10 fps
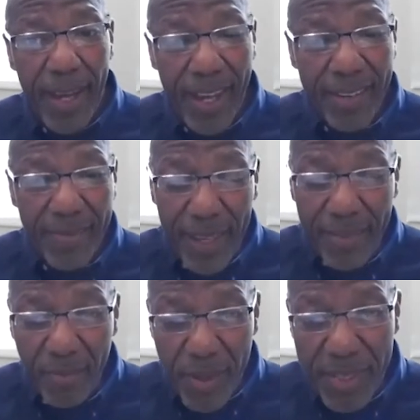uh,
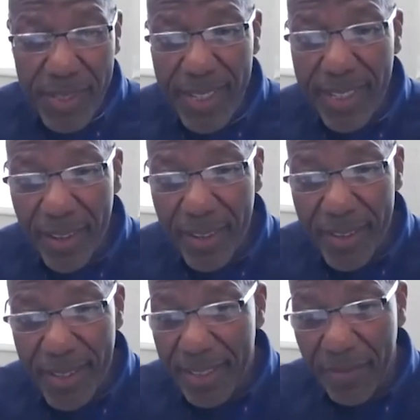and we see
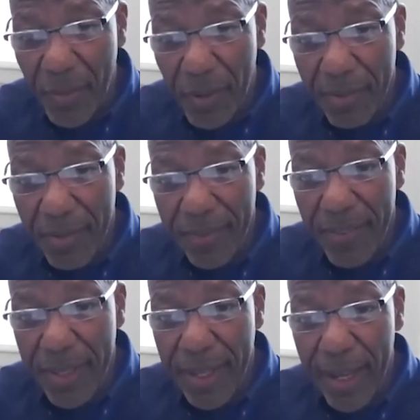those in the form of
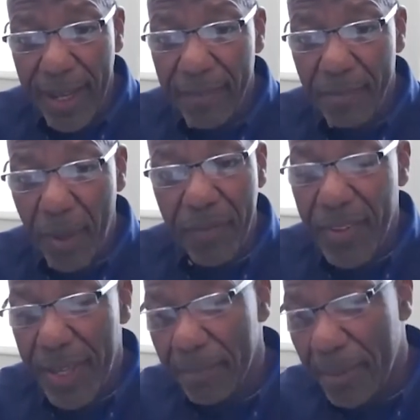uh,
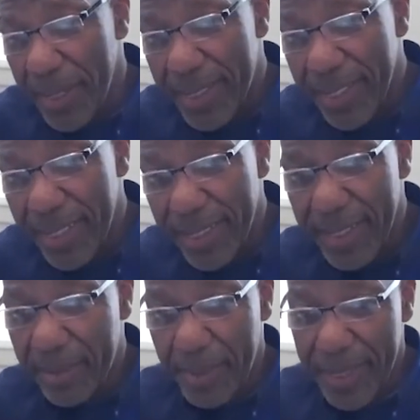both implicit and
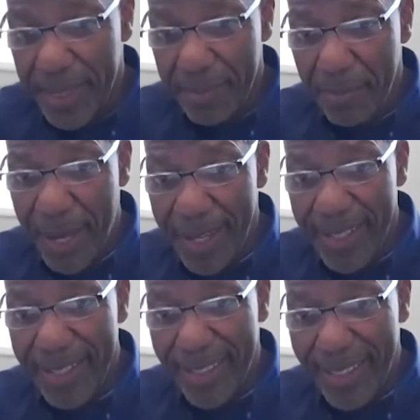explicit
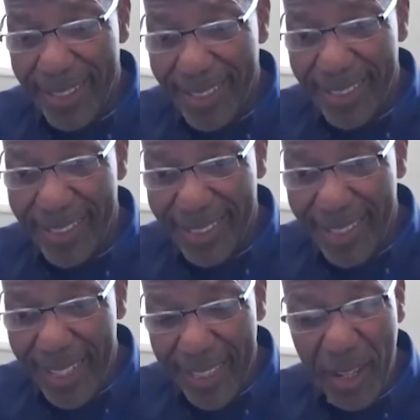bias. That
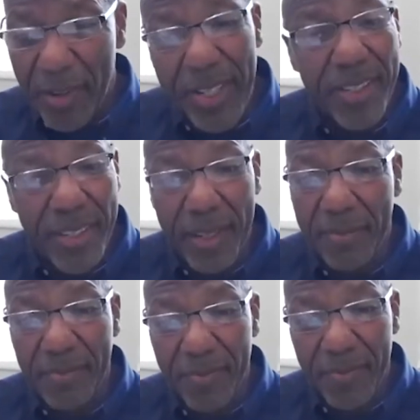is, eh, there is
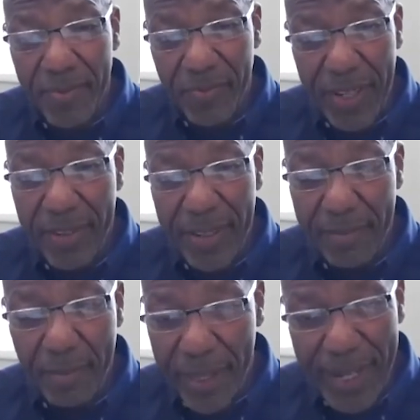some
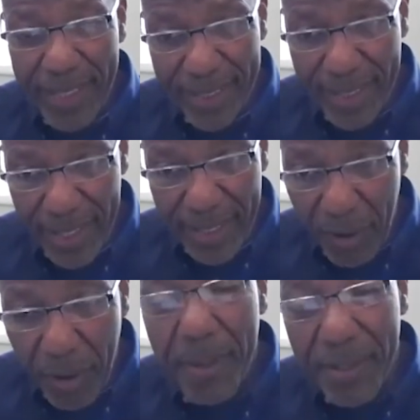very blatant and
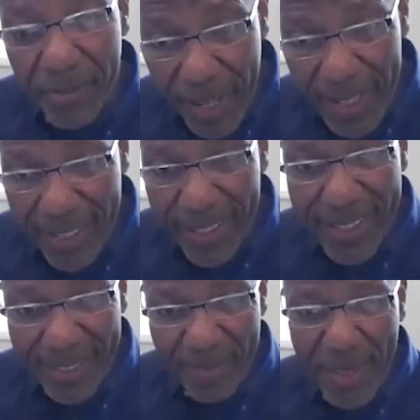open
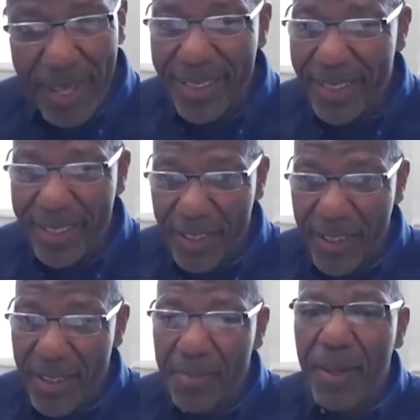racism that
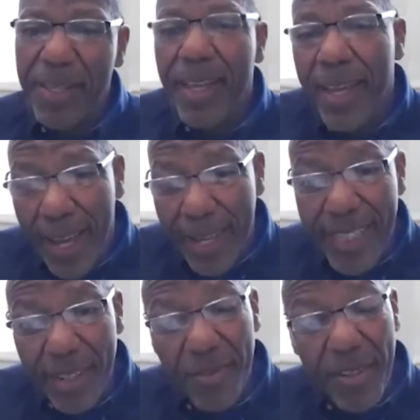occurs, but I
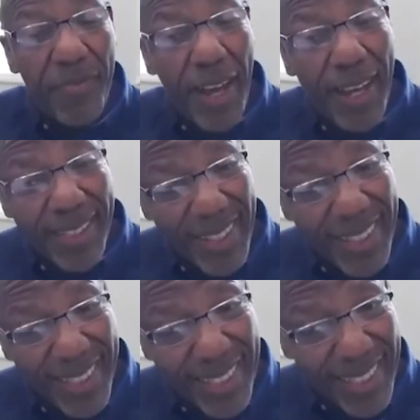think we find
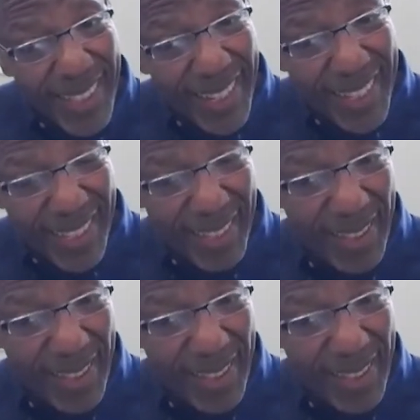that that